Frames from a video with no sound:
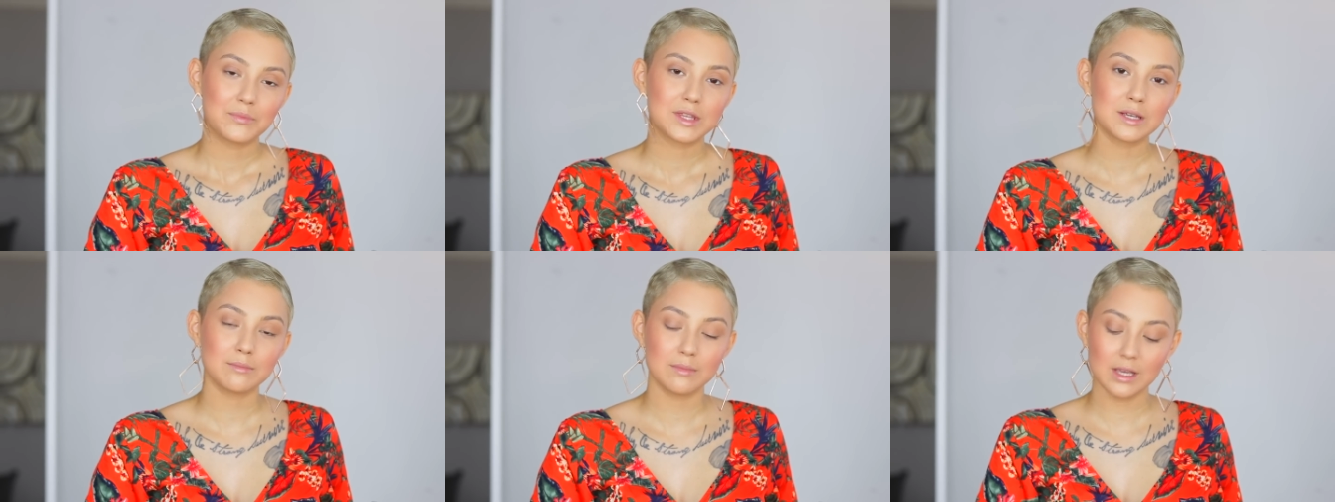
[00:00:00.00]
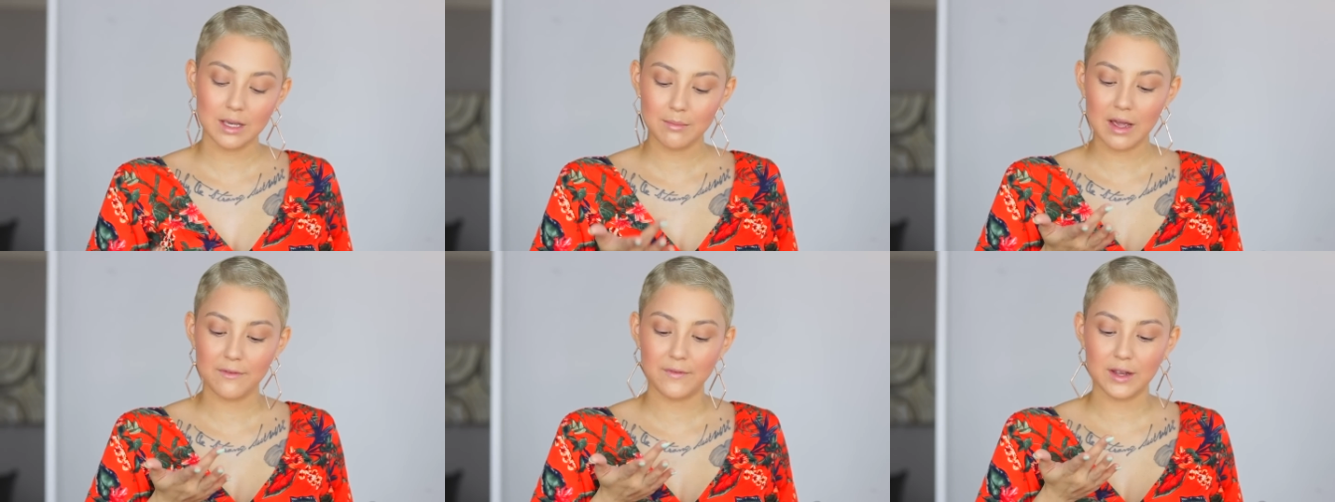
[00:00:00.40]
to me,
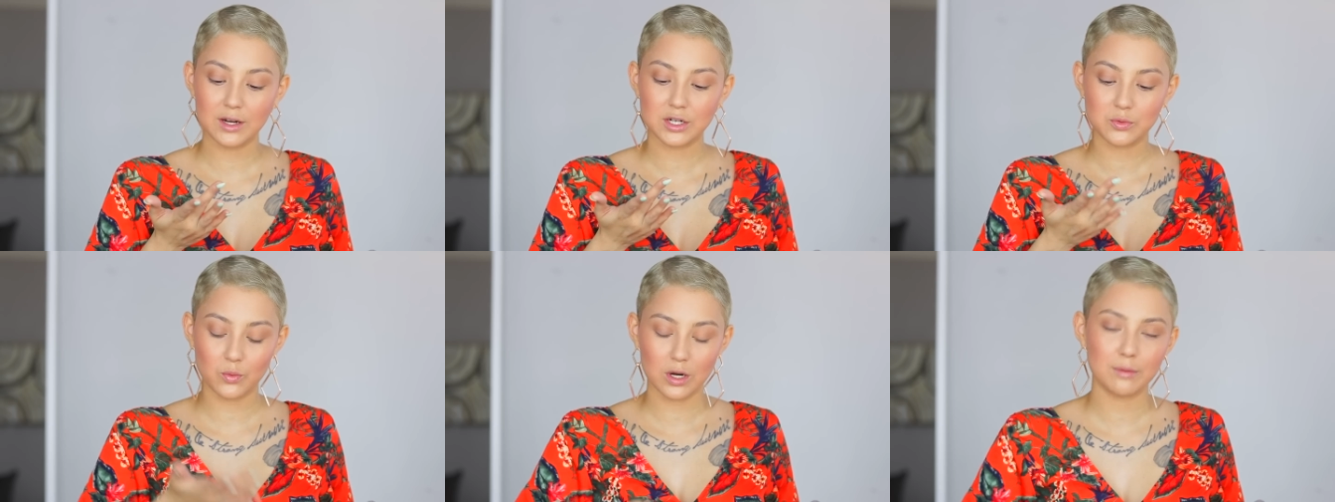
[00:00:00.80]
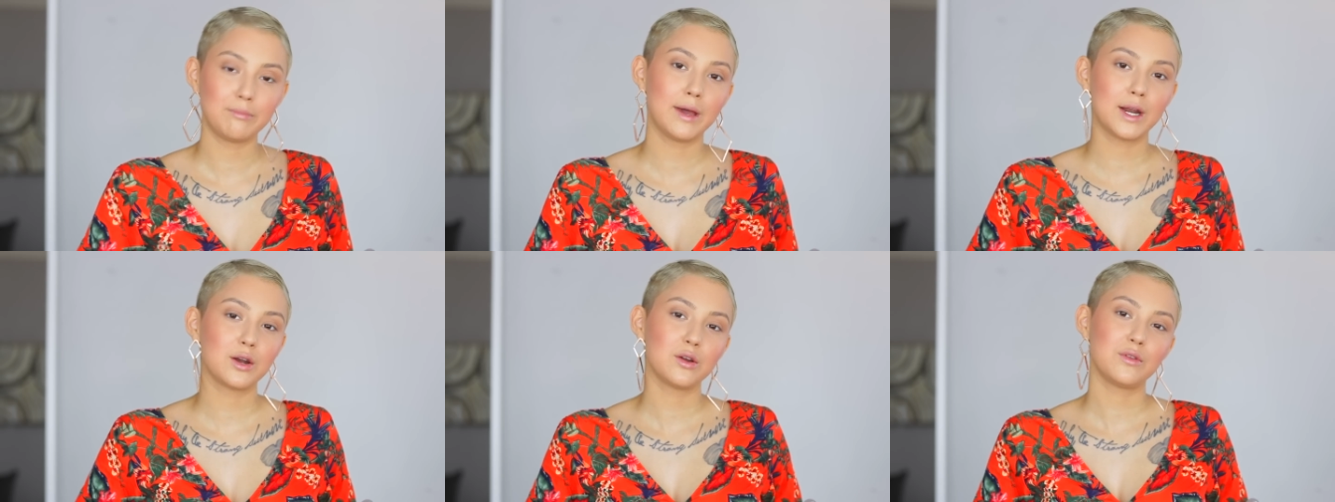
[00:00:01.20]
my fingers work
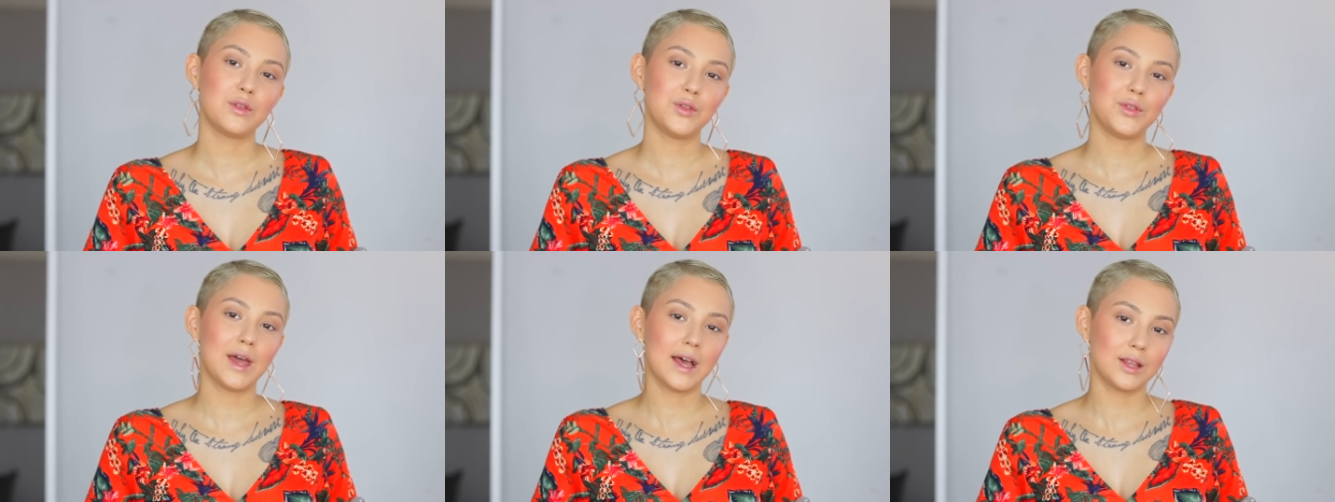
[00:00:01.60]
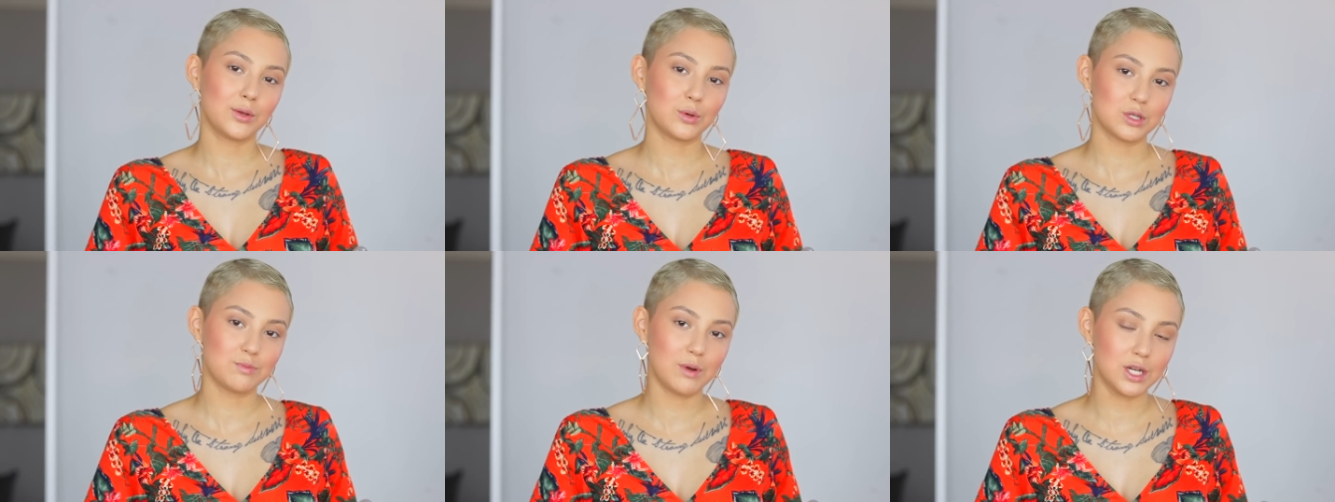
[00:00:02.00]
better than that
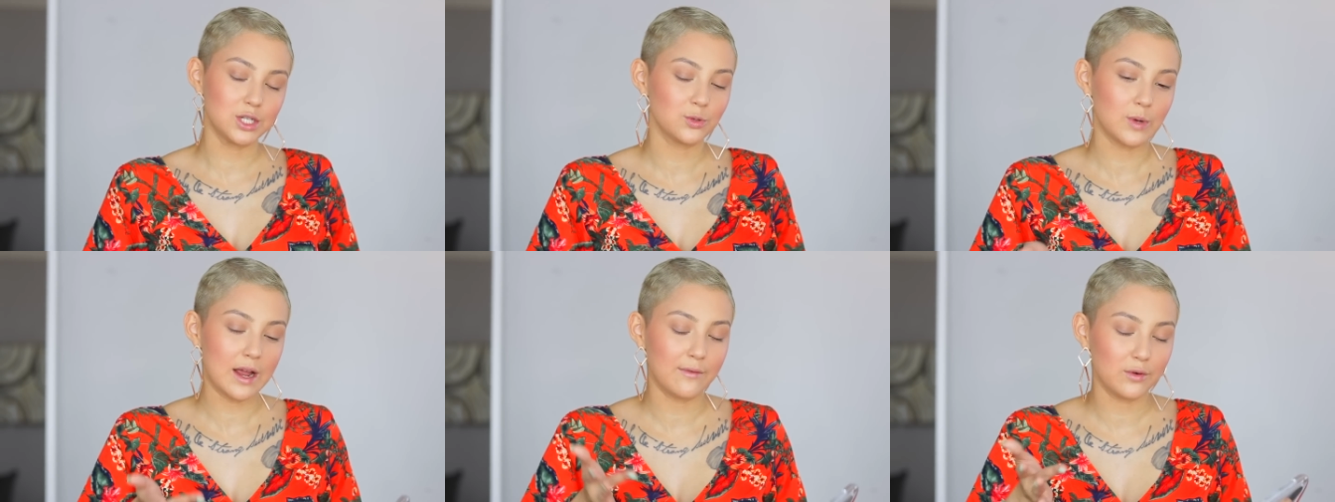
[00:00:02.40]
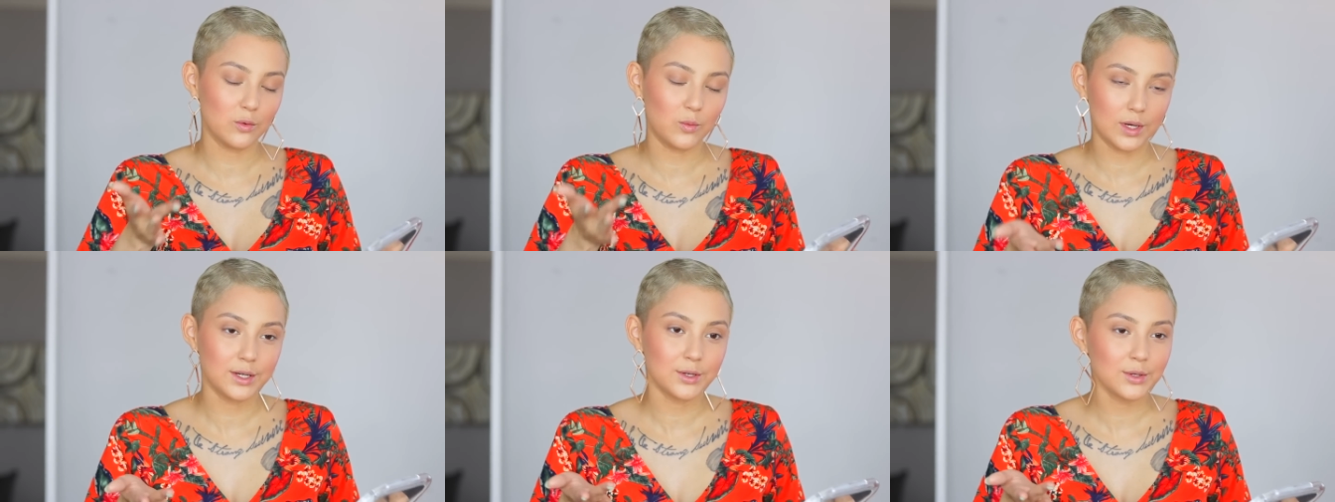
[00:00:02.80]
little sponge ever
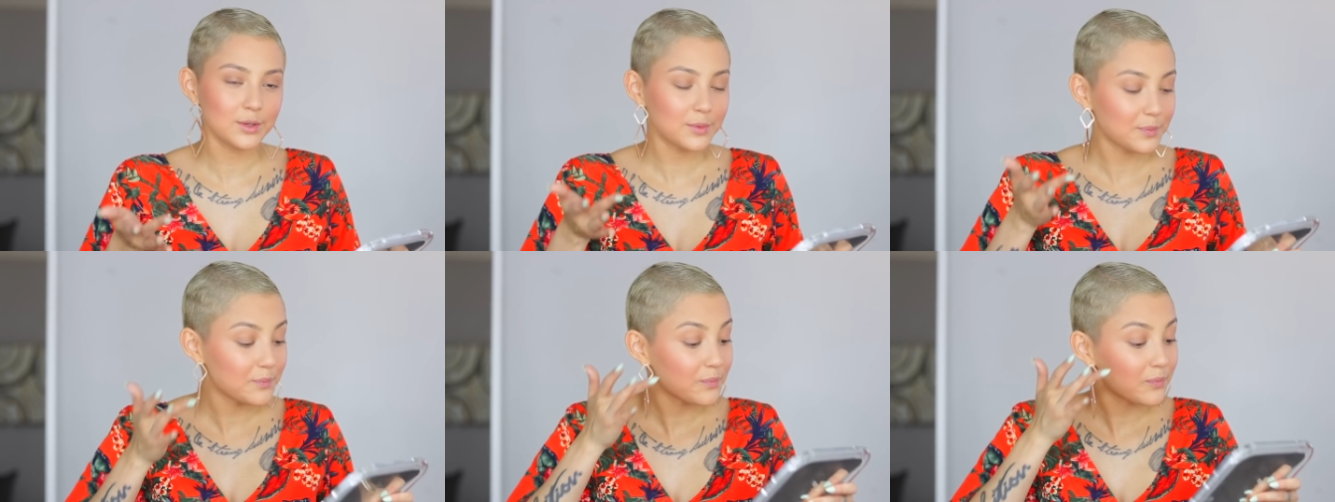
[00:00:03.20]
will.